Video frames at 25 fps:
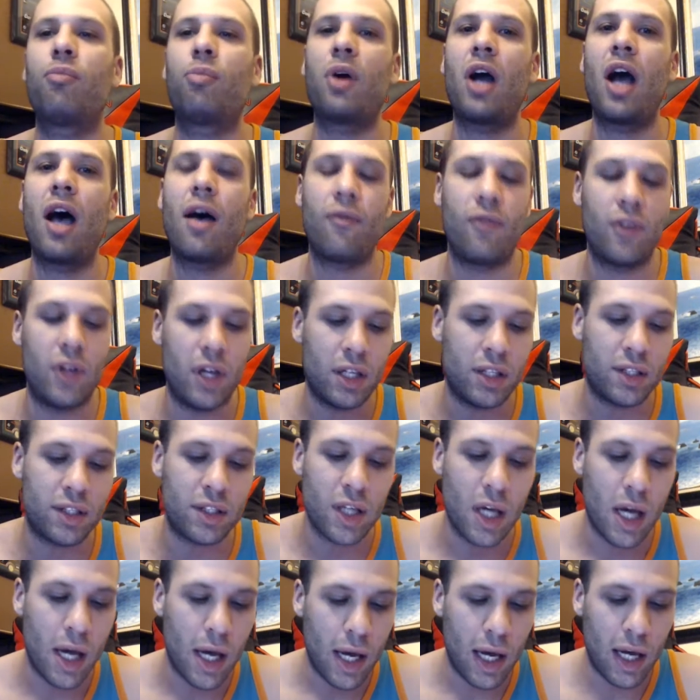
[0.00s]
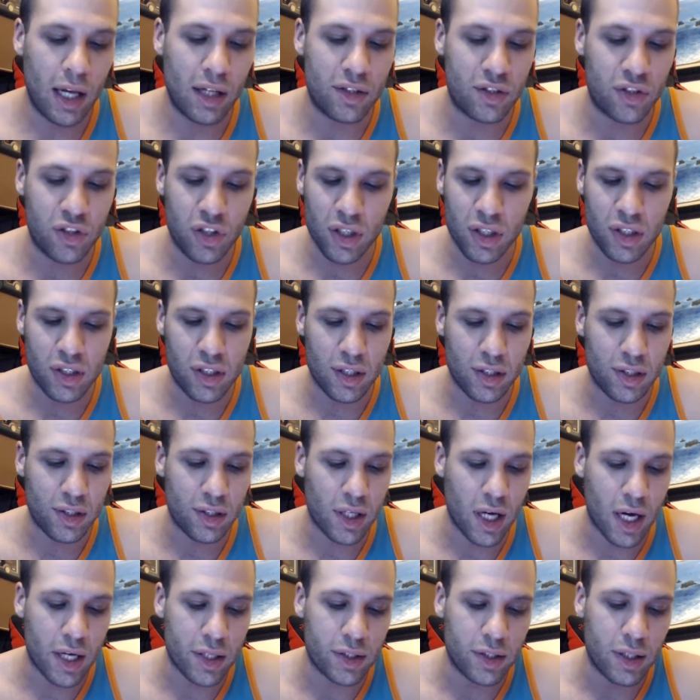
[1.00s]
profits. It's just
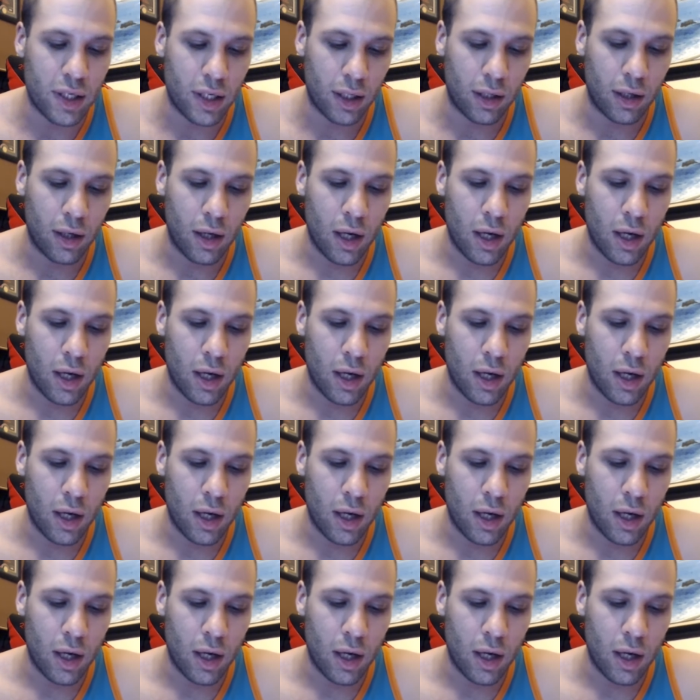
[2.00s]
disgusting.